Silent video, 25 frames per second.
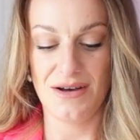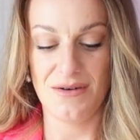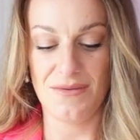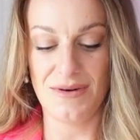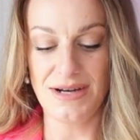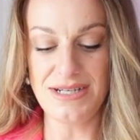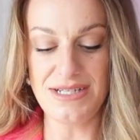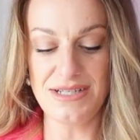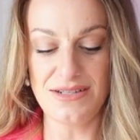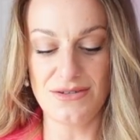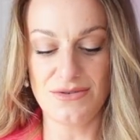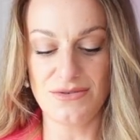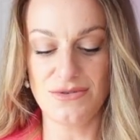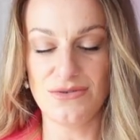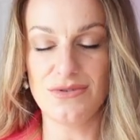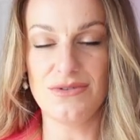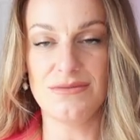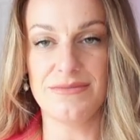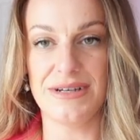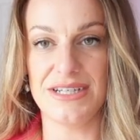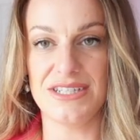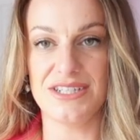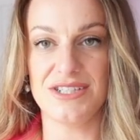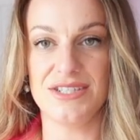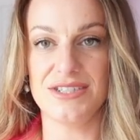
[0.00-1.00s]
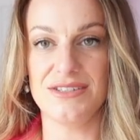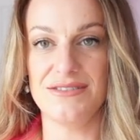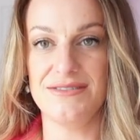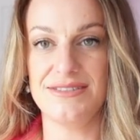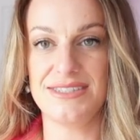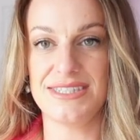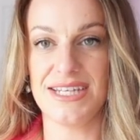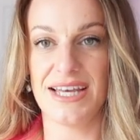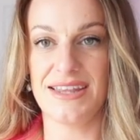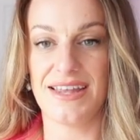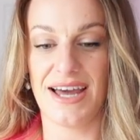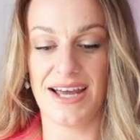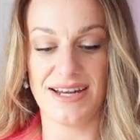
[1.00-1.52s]
Why doesn't all my shoes
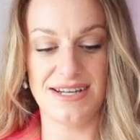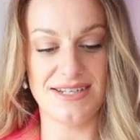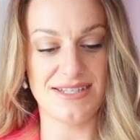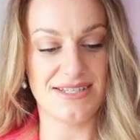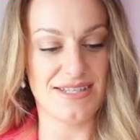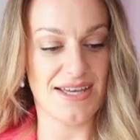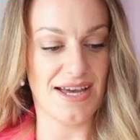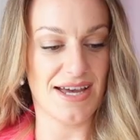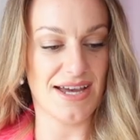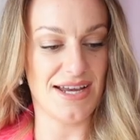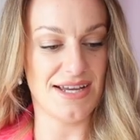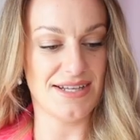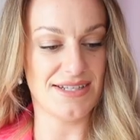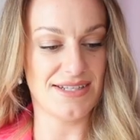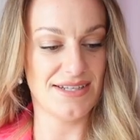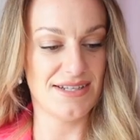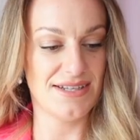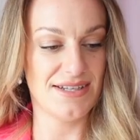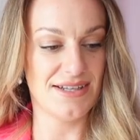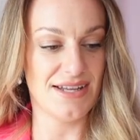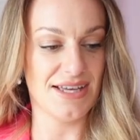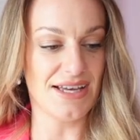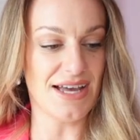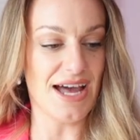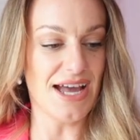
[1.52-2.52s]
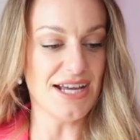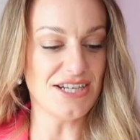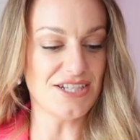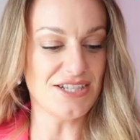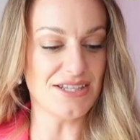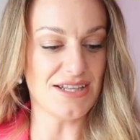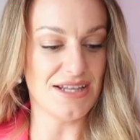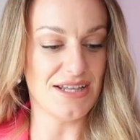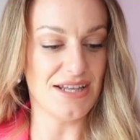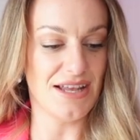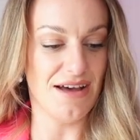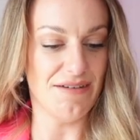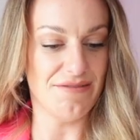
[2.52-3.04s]
say that inside? Like, I
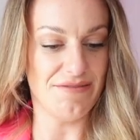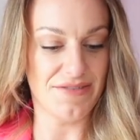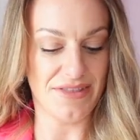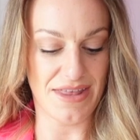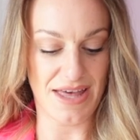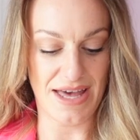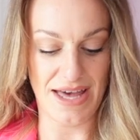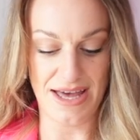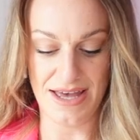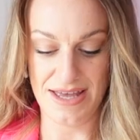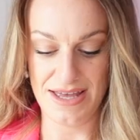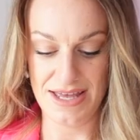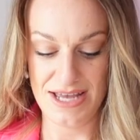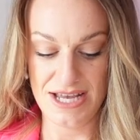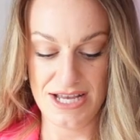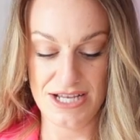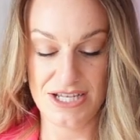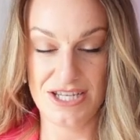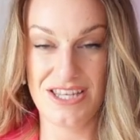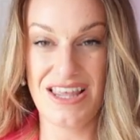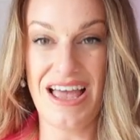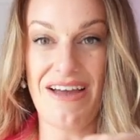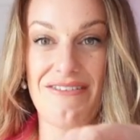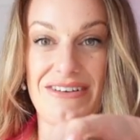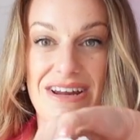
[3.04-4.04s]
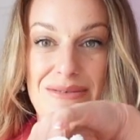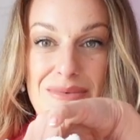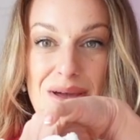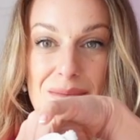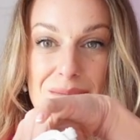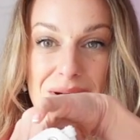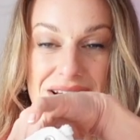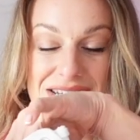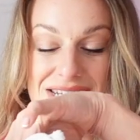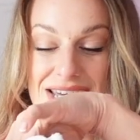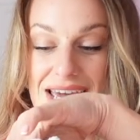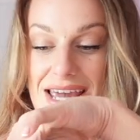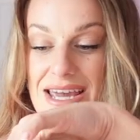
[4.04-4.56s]
just love that. So that really made
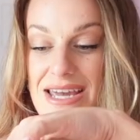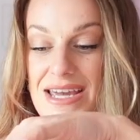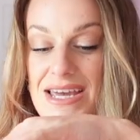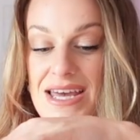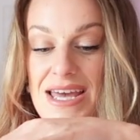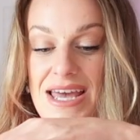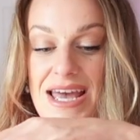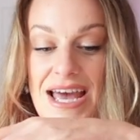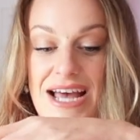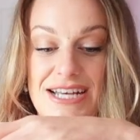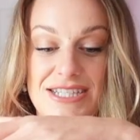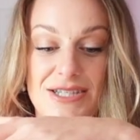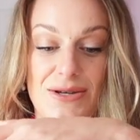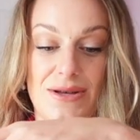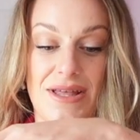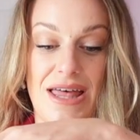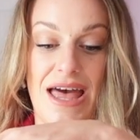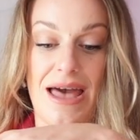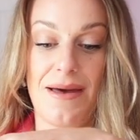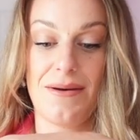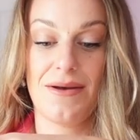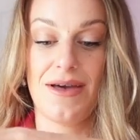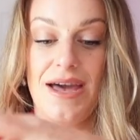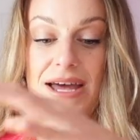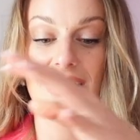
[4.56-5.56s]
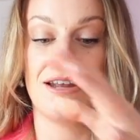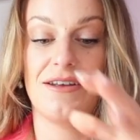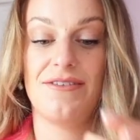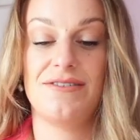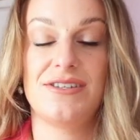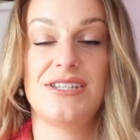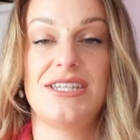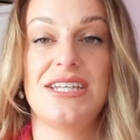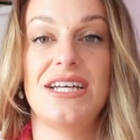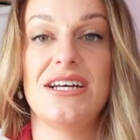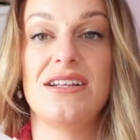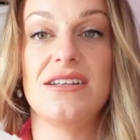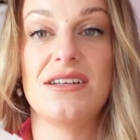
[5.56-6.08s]
my day. So that kind of
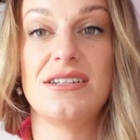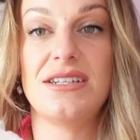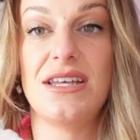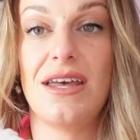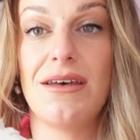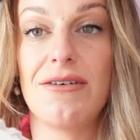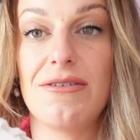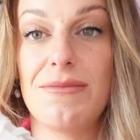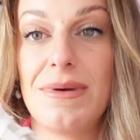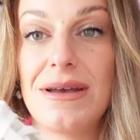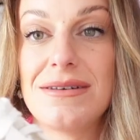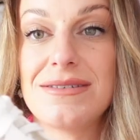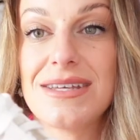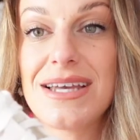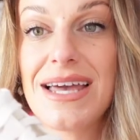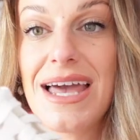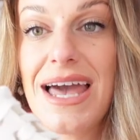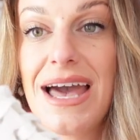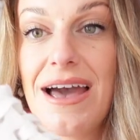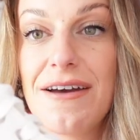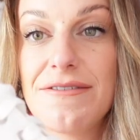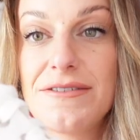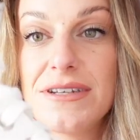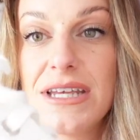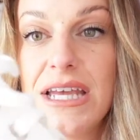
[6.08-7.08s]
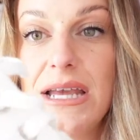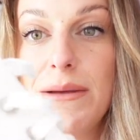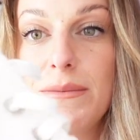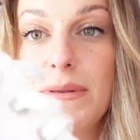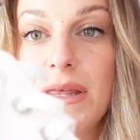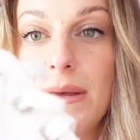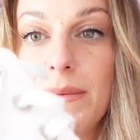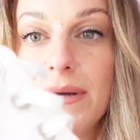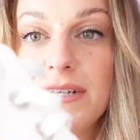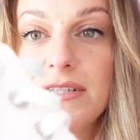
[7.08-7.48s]
sealed the deal for me. I was like, I have to keep them.